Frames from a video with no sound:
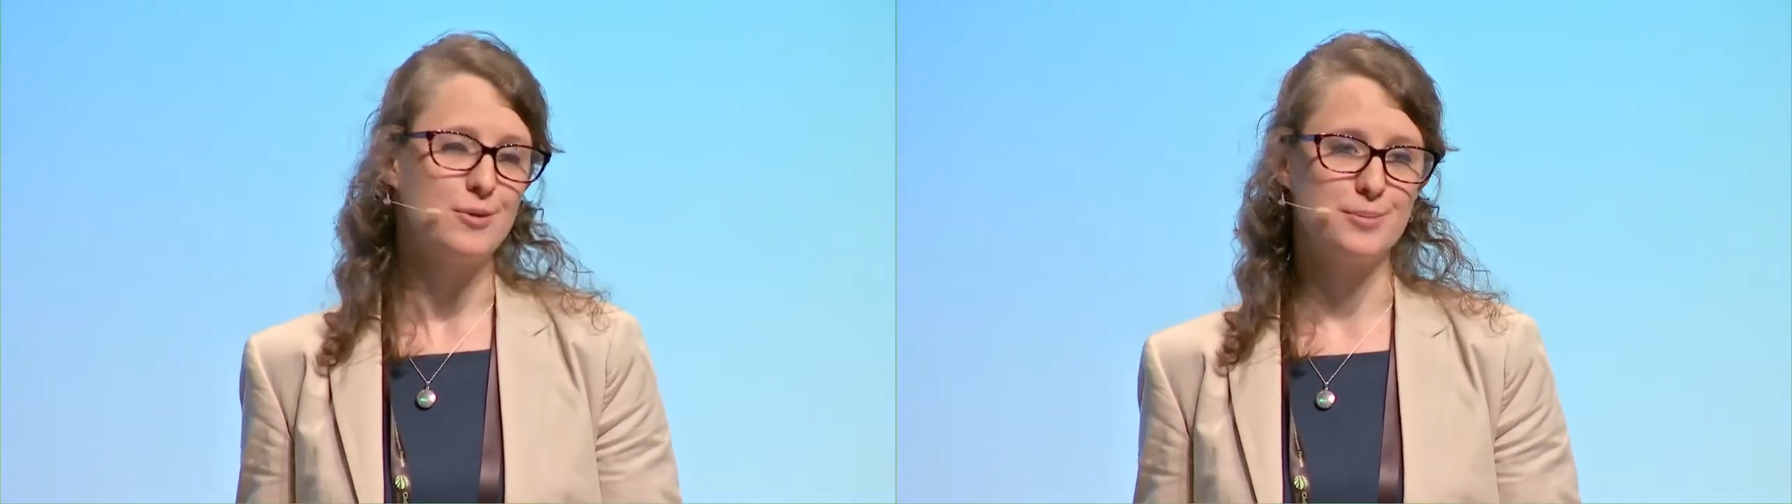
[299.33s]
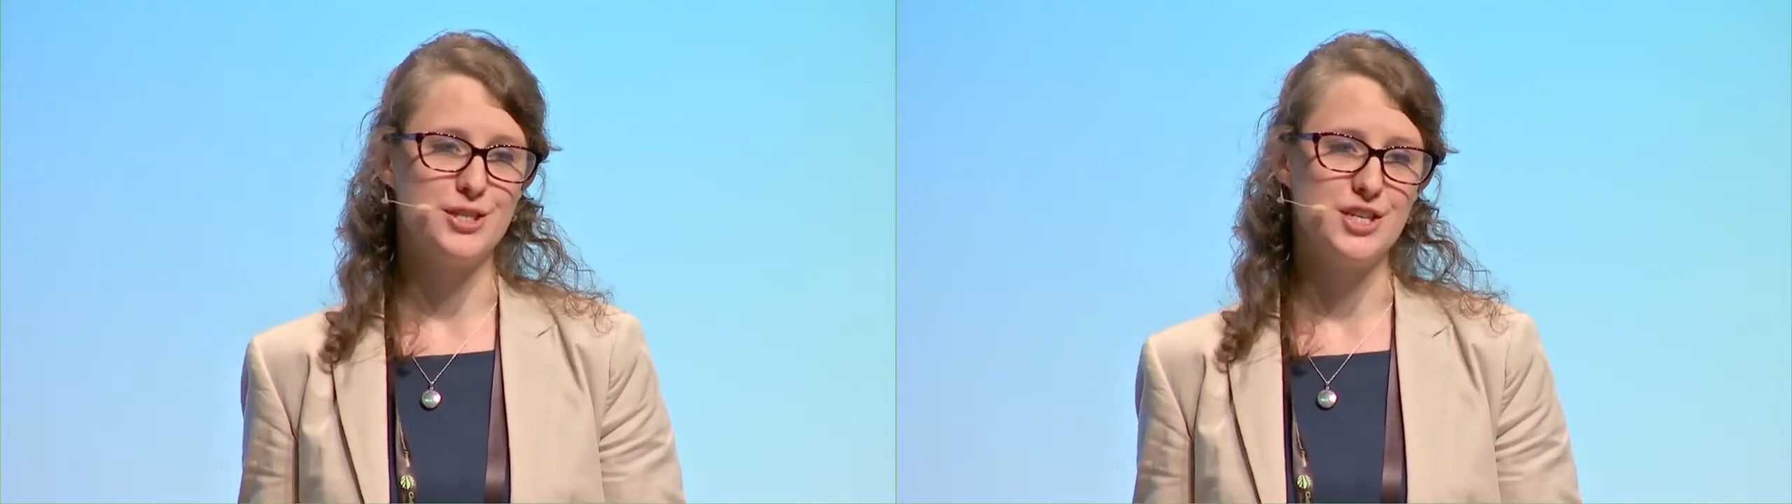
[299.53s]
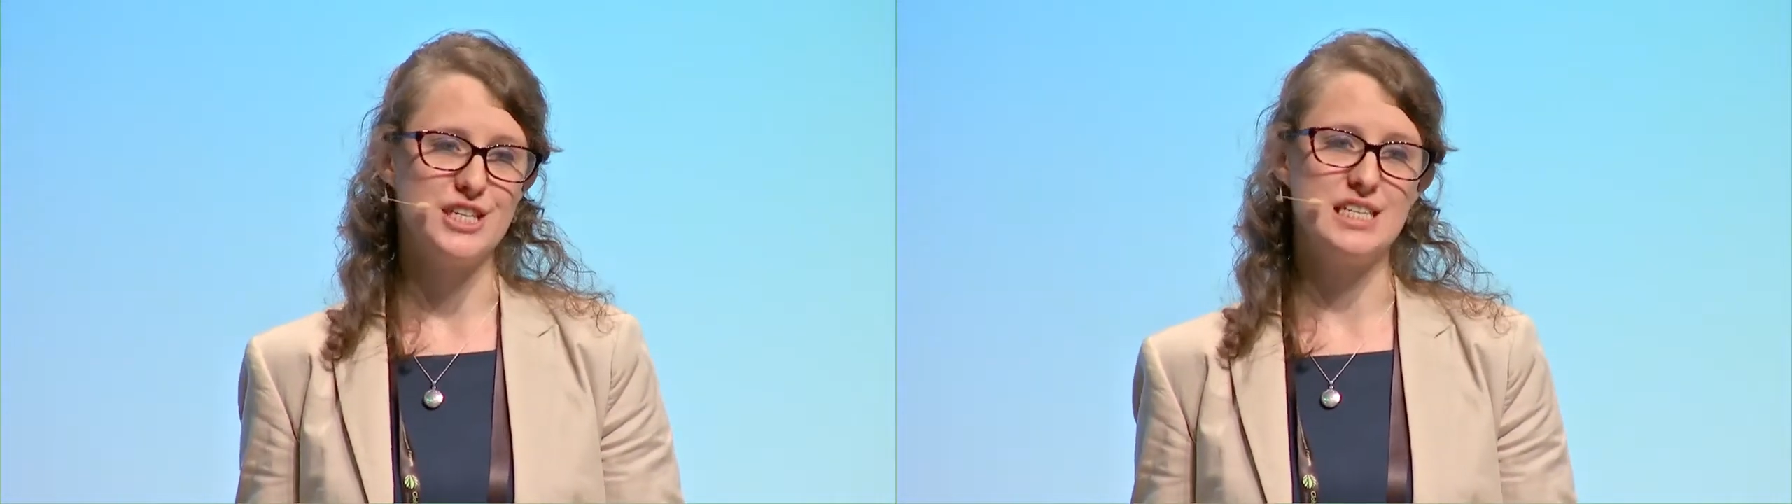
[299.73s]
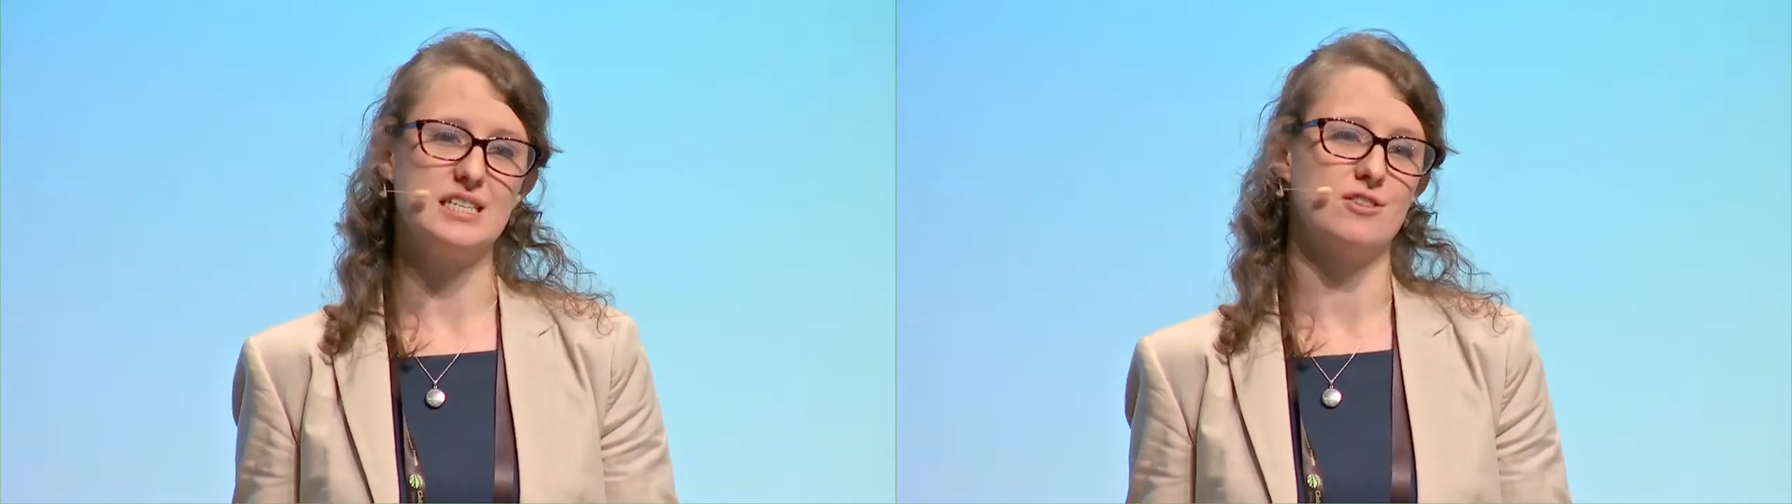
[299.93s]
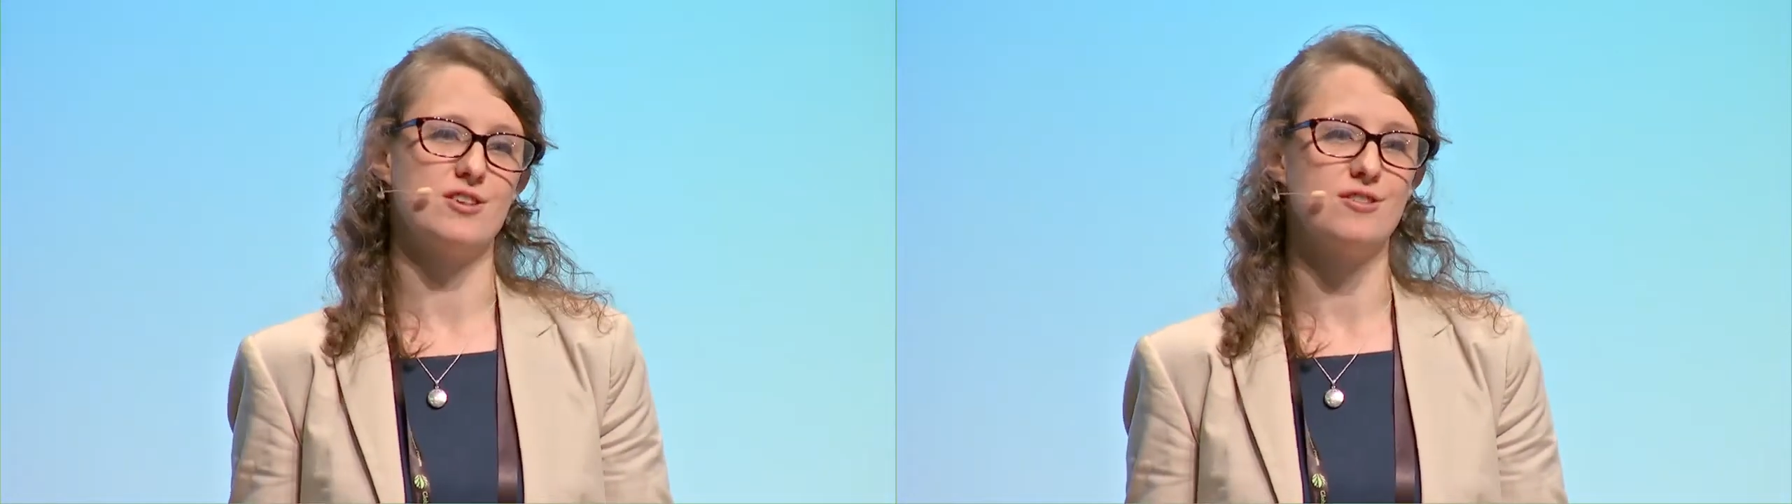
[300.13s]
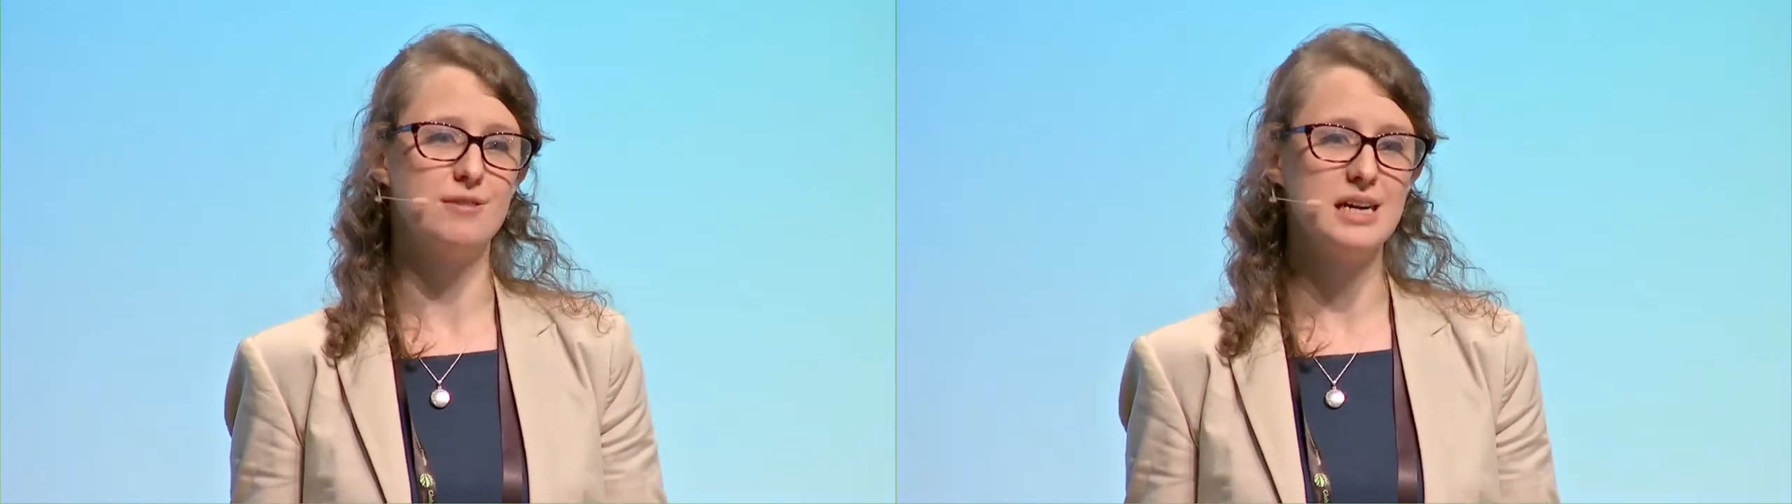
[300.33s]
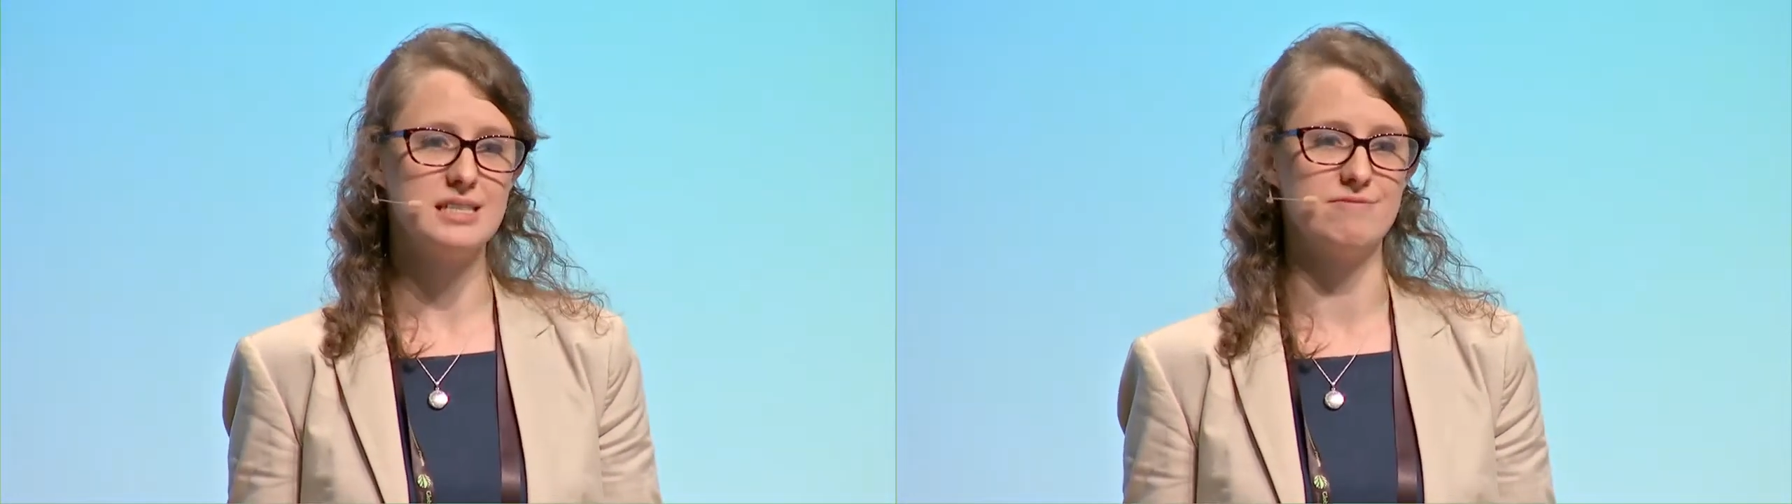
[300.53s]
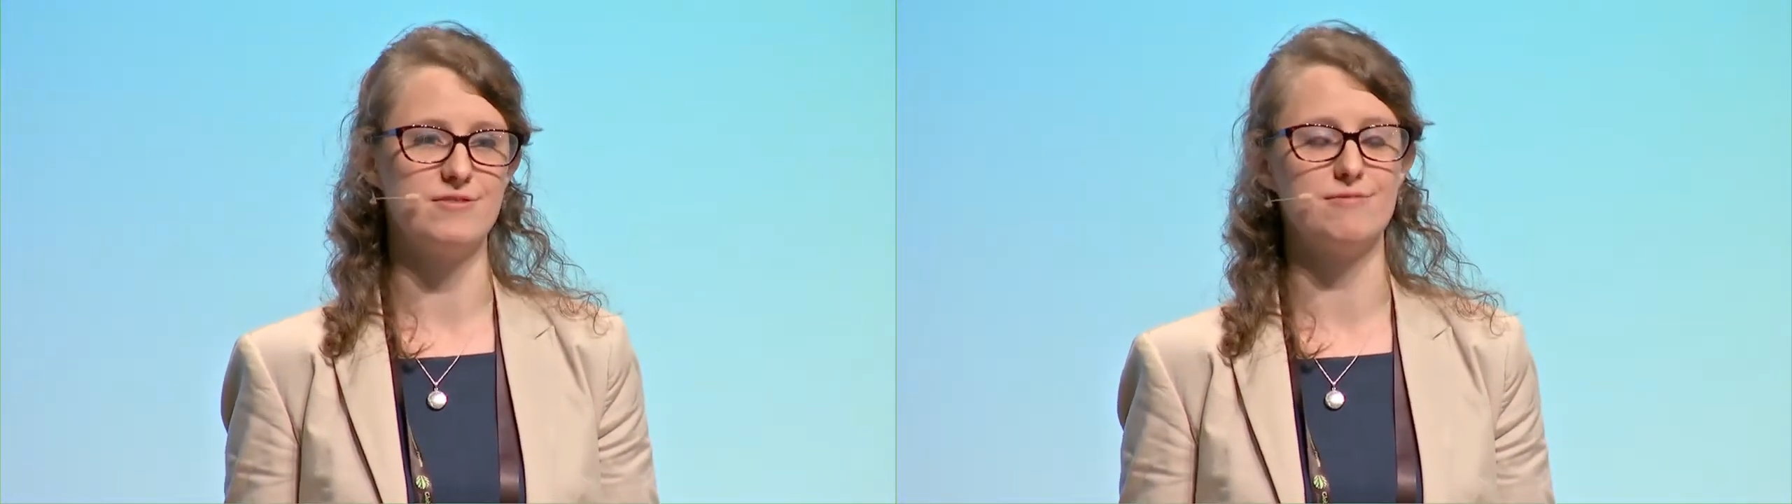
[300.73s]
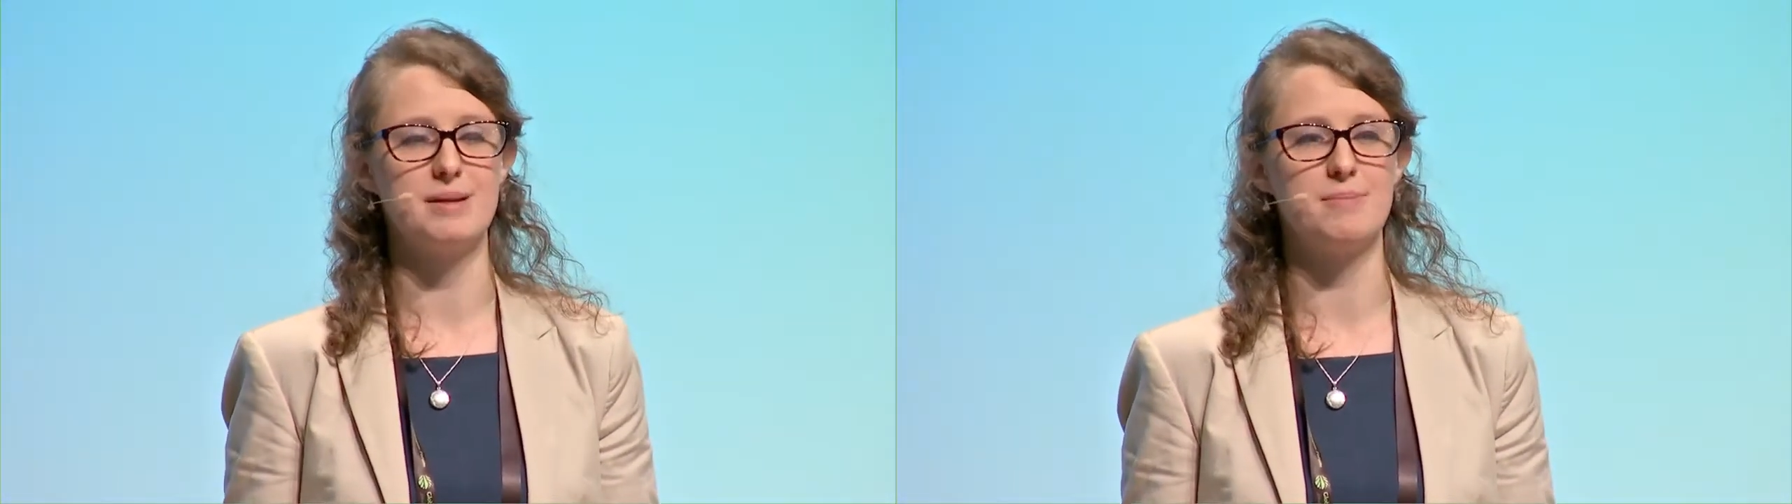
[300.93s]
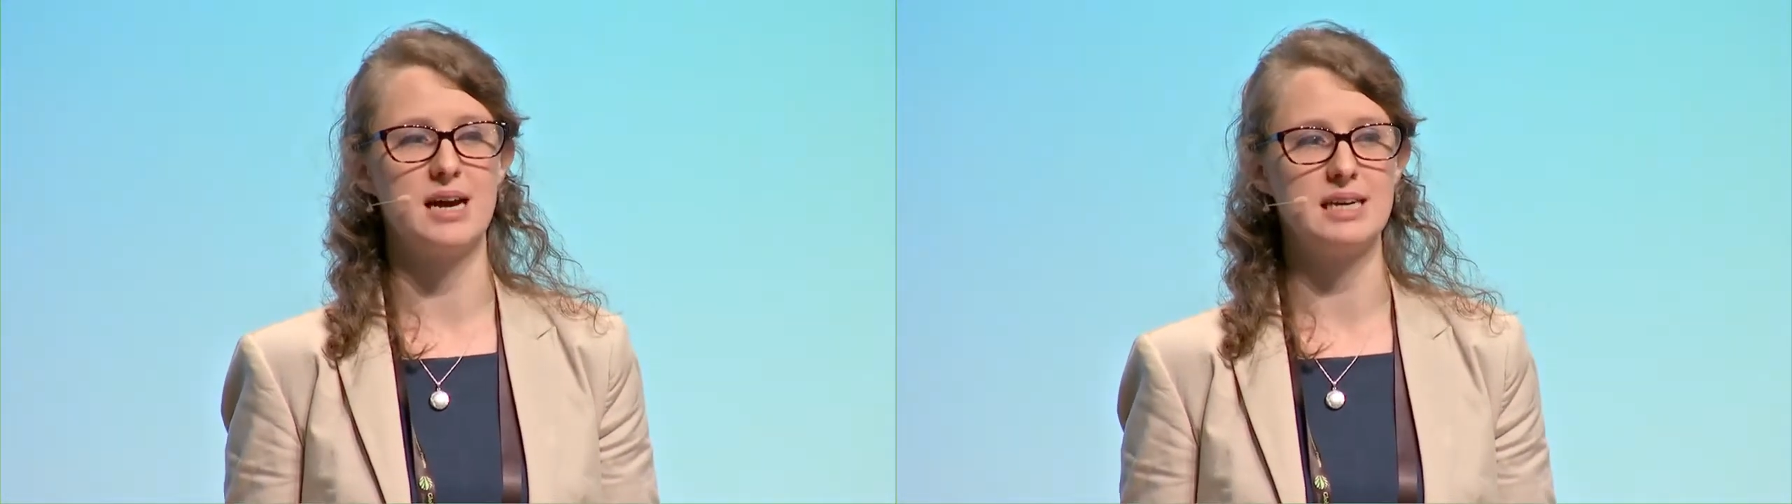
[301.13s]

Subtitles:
opportunities on the horizon for REDD+,